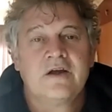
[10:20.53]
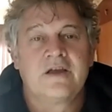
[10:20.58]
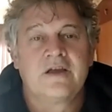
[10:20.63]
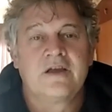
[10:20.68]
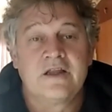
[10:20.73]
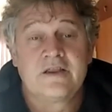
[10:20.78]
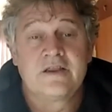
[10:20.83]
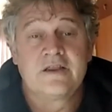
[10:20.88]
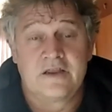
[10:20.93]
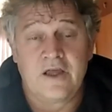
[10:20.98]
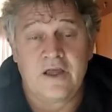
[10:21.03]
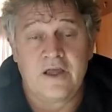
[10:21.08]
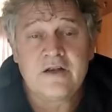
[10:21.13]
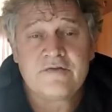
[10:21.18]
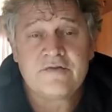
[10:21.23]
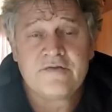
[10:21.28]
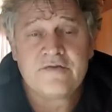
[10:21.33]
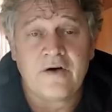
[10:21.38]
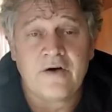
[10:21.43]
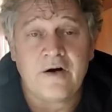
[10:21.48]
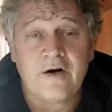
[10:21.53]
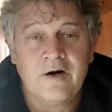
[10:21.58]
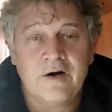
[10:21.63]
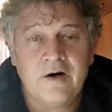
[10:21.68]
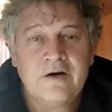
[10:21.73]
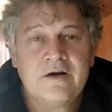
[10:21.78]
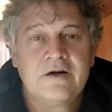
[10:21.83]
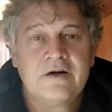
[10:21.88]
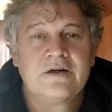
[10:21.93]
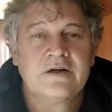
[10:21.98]
get that
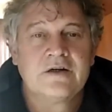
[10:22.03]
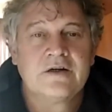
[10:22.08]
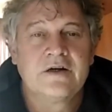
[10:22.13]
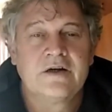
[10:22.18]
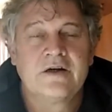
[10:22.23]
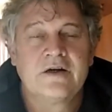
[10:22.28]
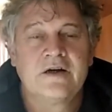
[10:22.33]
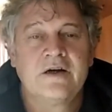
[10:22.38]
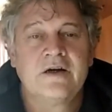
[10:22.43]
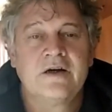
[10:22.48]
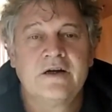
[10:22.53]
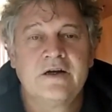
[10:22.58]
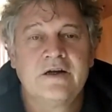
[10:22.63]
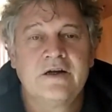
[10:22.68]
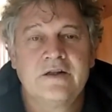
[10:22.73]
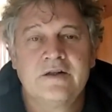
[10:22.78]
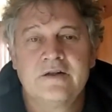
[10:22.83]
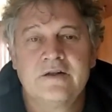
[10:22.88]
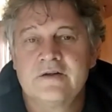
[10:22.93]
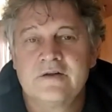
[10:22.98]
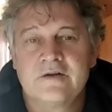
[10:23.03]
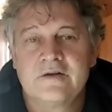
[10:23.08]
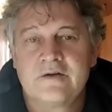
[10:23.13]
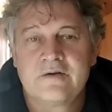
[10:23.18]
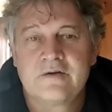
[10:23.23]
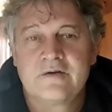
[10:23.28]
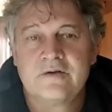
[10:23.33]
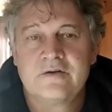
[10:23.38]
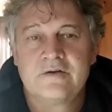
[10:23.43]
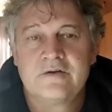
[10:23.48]
far and
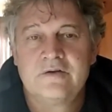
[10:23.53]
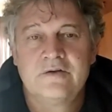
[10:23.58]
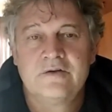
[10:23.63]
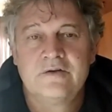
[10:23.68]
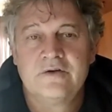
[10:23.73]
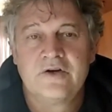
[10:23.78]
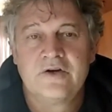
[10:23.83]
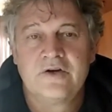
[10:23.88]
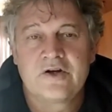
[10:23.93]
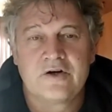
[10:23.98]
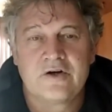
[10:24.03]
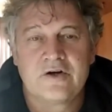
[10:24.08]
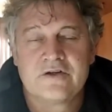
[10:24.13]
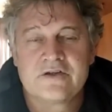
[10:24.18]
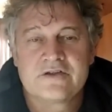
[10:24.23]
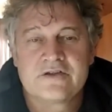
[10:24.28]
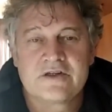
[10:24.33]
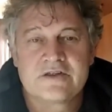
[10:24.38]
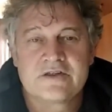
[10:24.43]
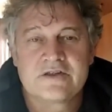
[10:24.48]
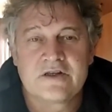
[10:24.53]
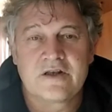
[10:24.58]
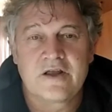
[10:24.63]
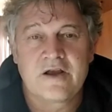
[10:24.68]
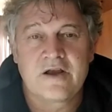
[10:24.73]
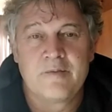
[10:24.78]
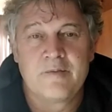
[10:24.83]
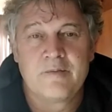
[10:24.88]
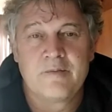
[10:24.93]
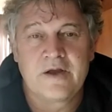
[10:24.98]
could do reconnaissance and
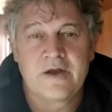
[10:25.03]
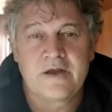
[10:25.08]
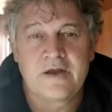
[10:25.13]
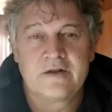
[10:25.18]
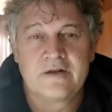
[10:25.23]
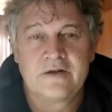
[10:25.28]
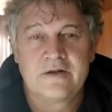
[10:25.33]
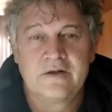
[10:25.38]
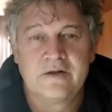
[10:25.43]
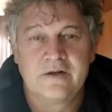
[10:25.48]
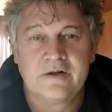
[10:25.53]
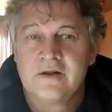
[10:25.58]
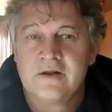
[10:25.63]
come back and